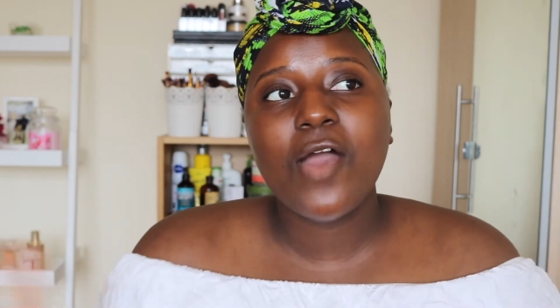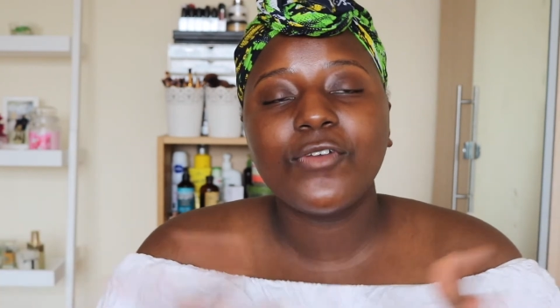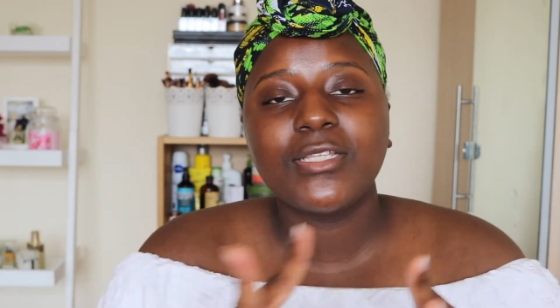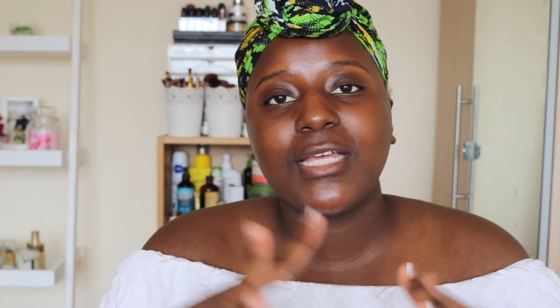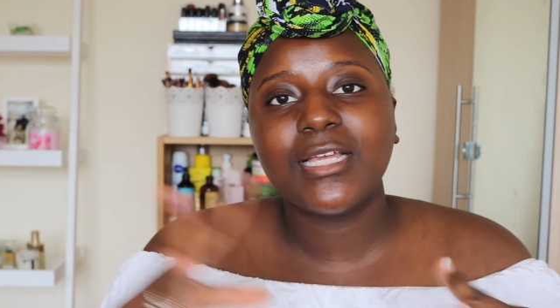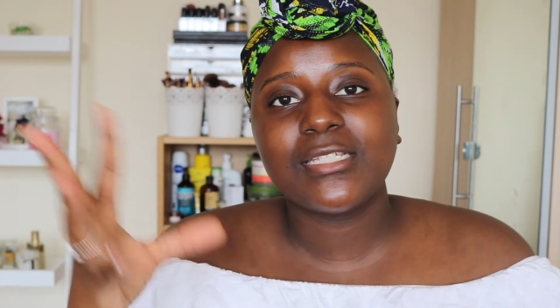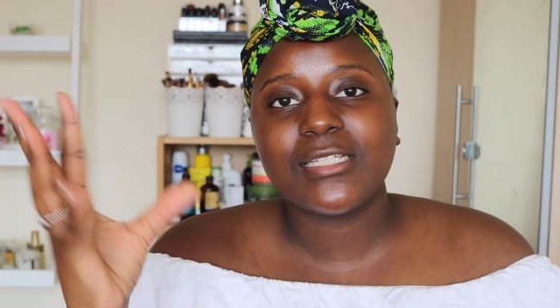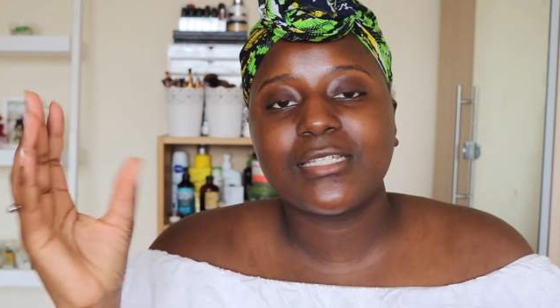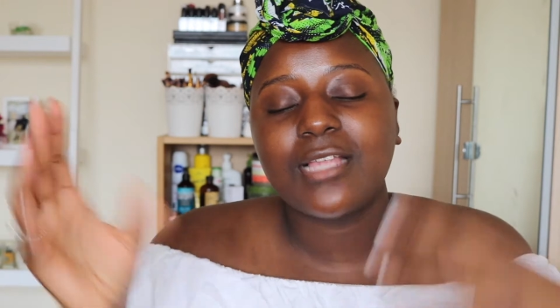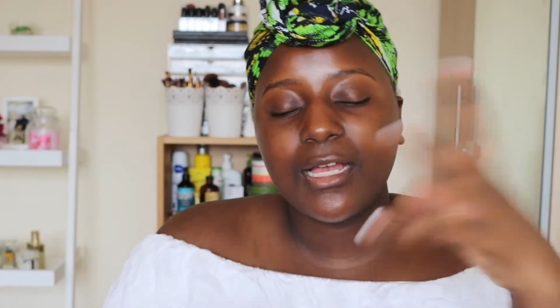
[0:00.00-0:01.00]
everything's
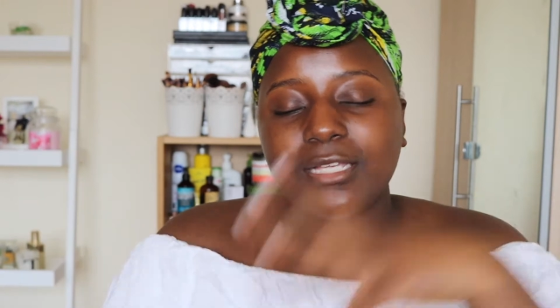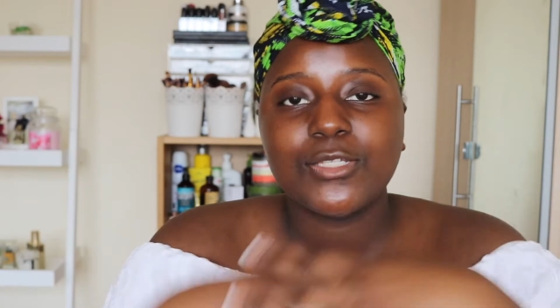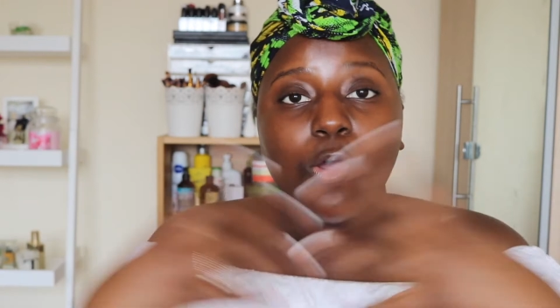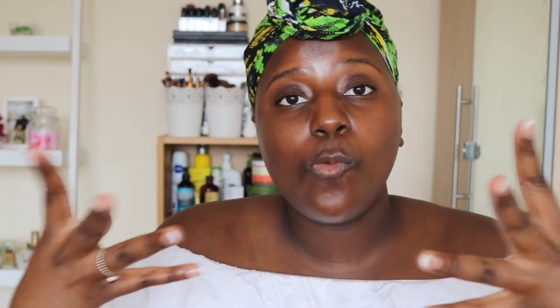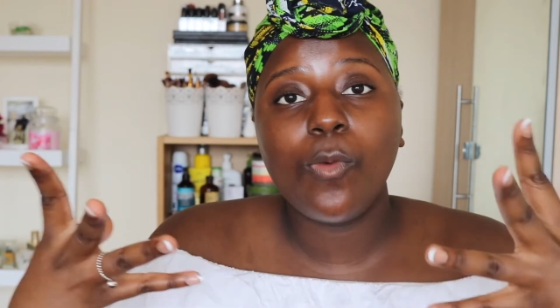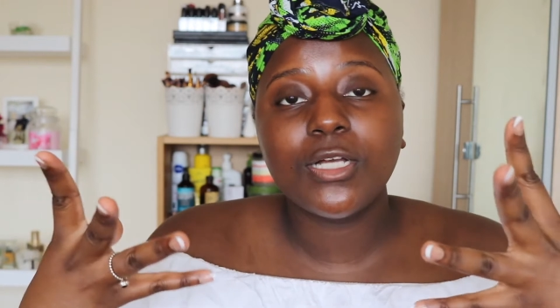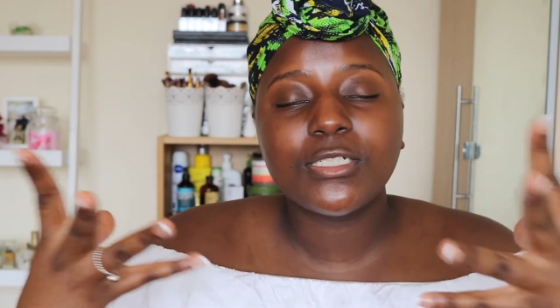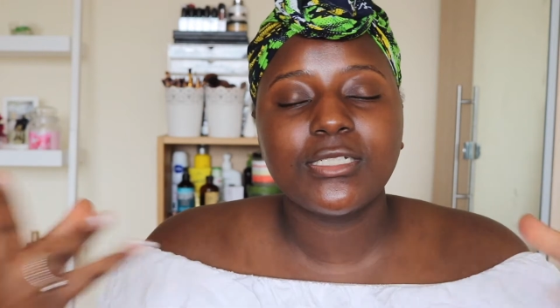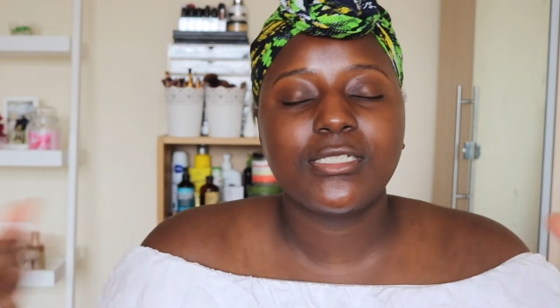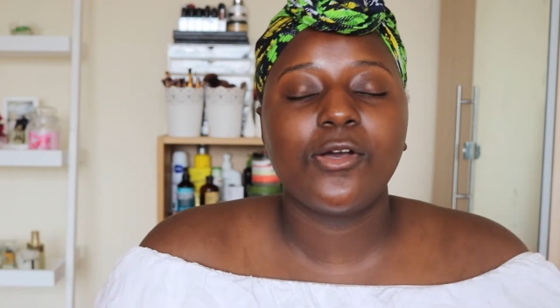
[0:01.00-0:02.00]
just like so
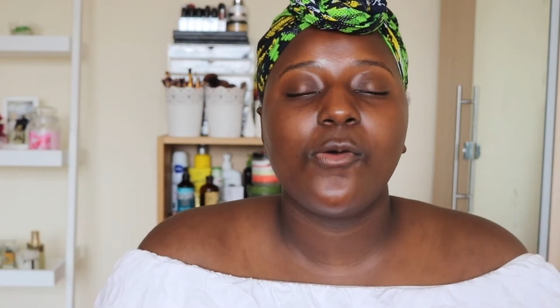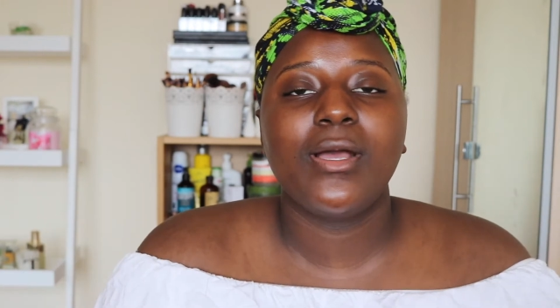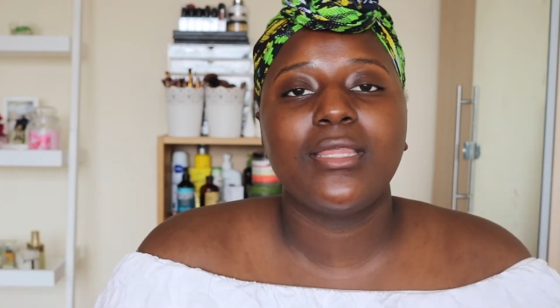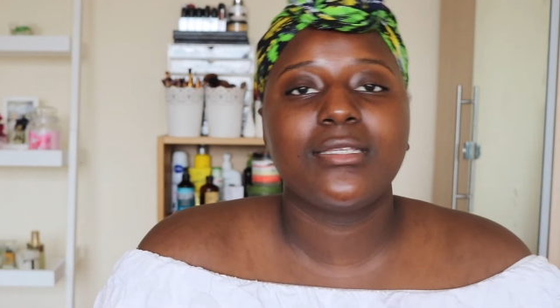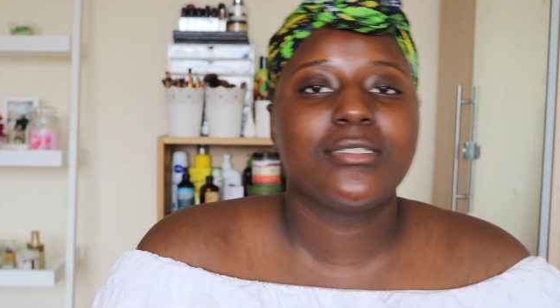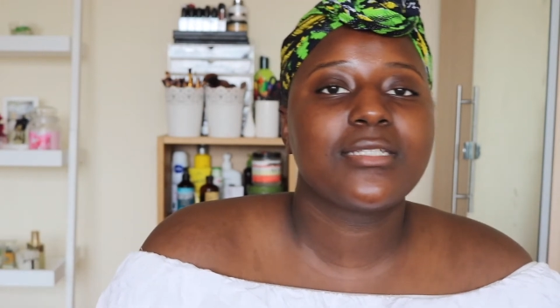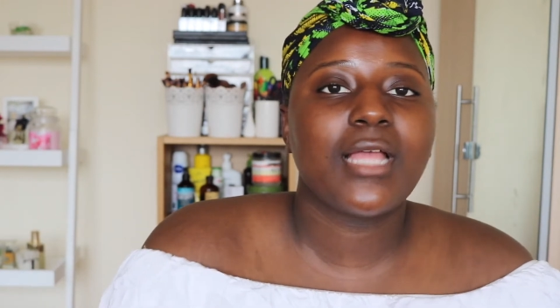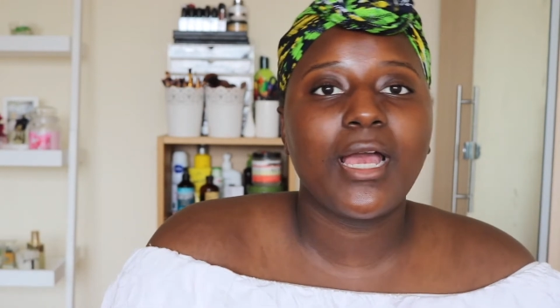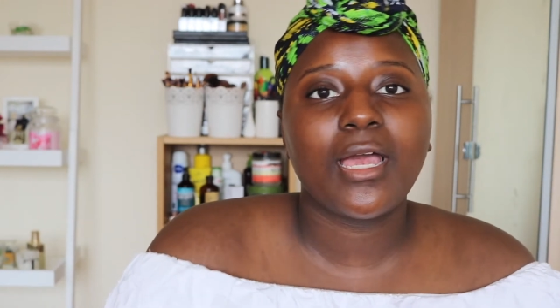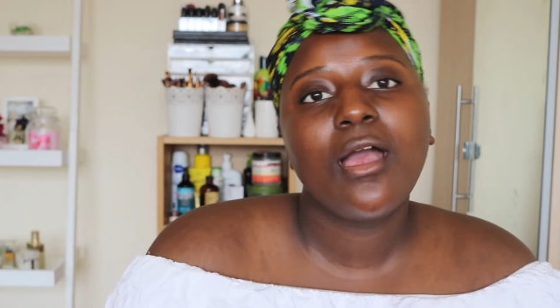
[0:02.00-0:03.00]
much to deal with and just
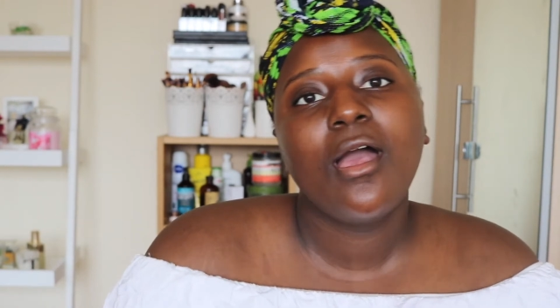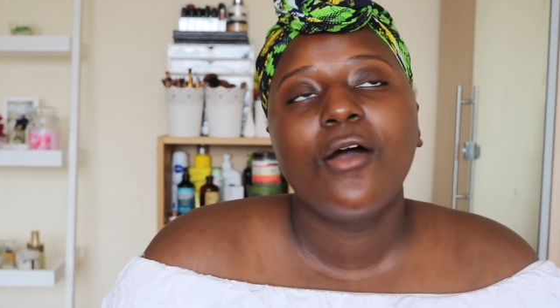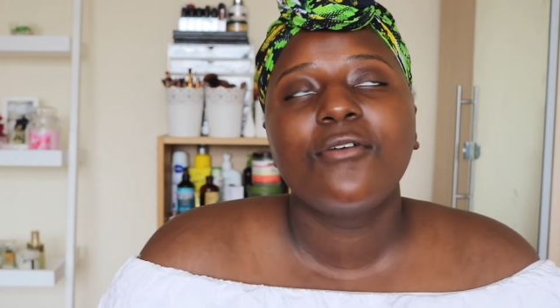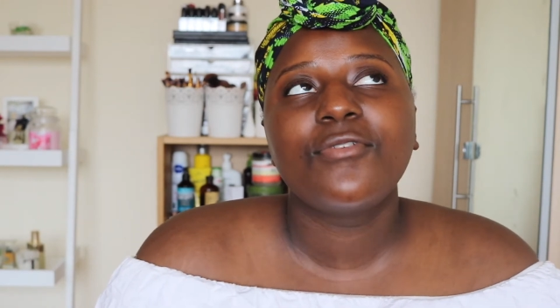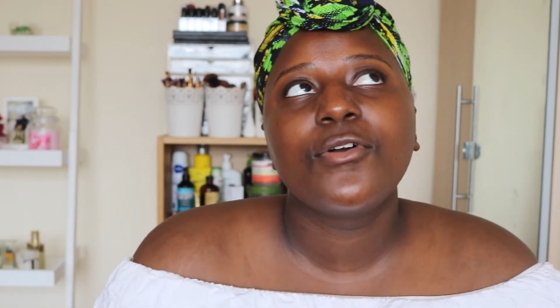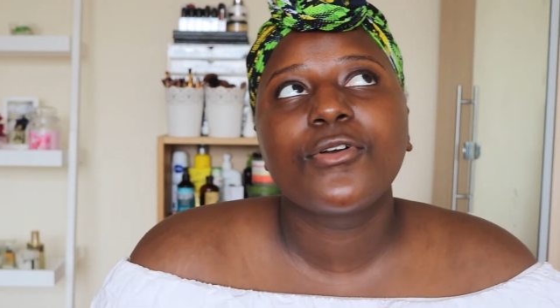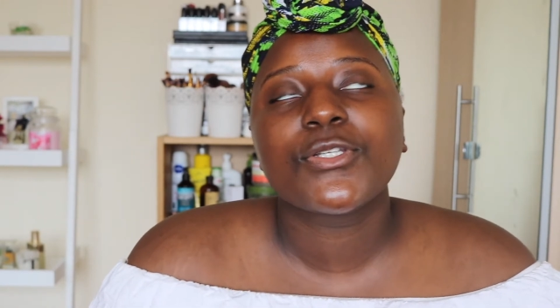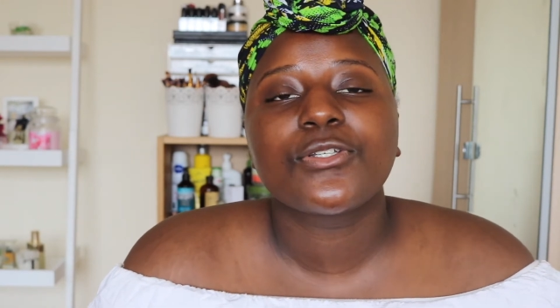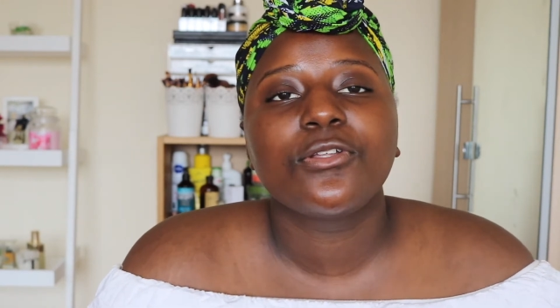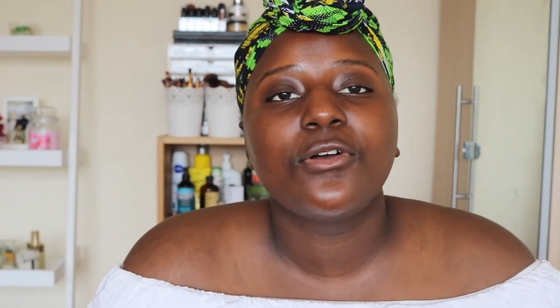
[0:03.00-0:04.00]
like
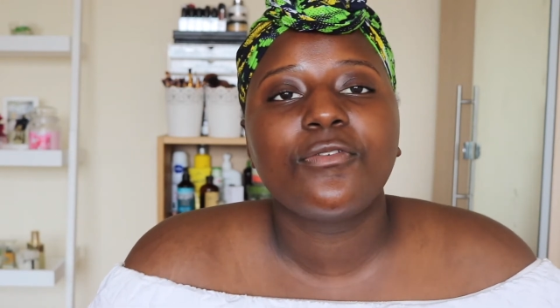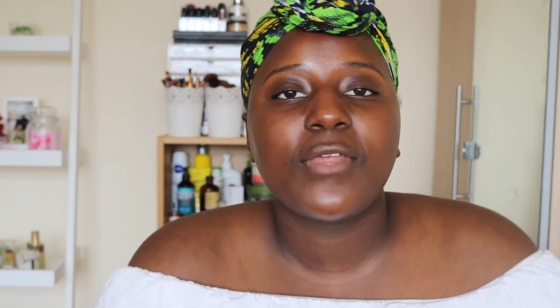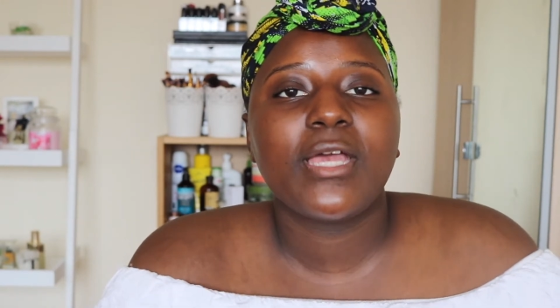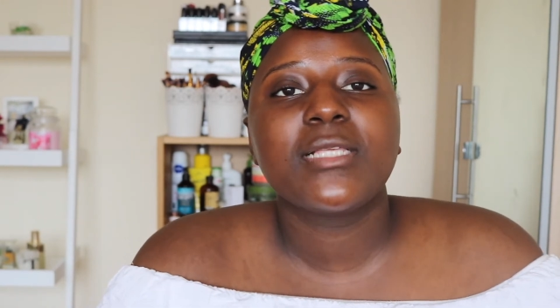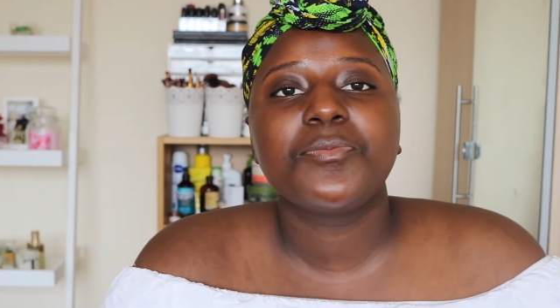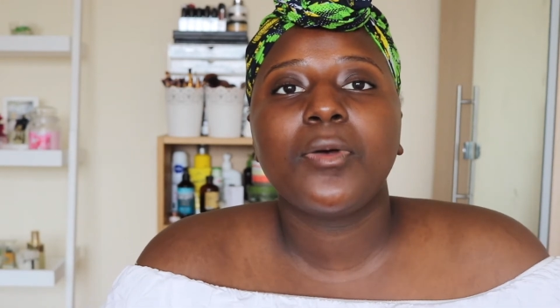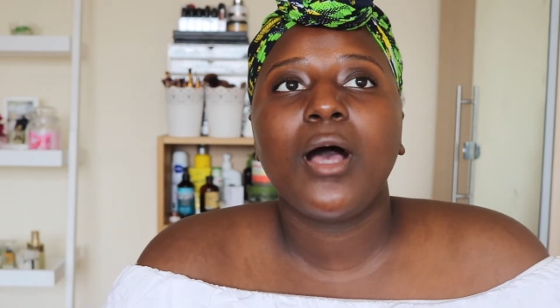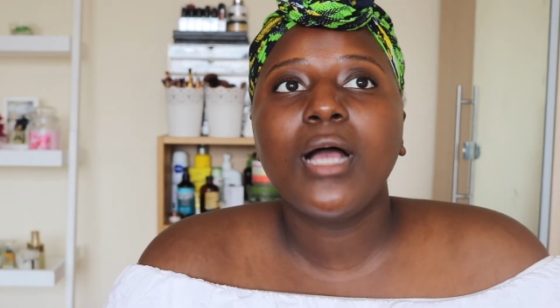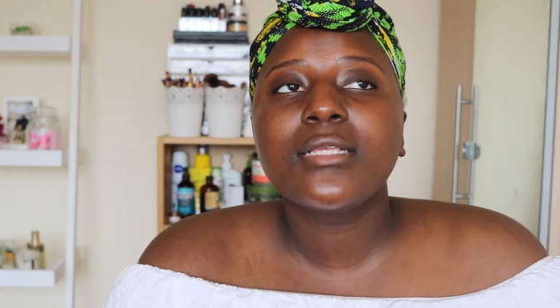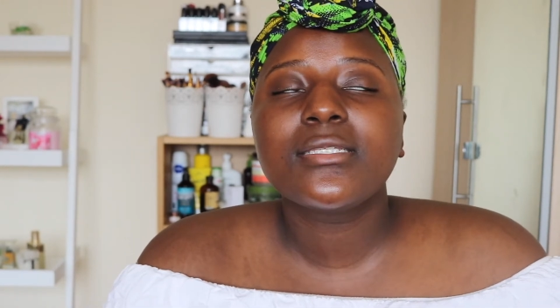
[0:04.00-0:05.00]
focus on a lot of things.
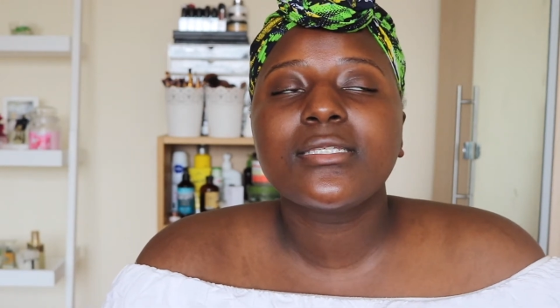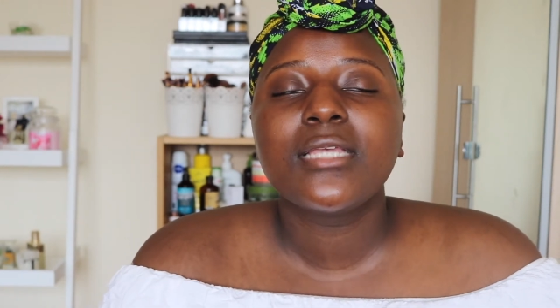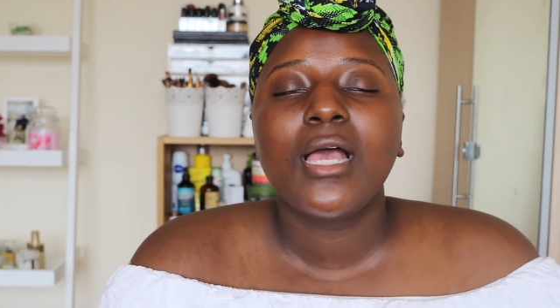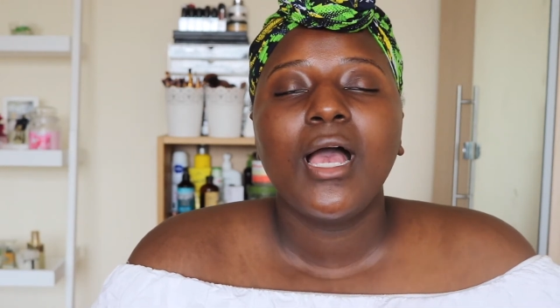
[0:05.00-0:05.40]
But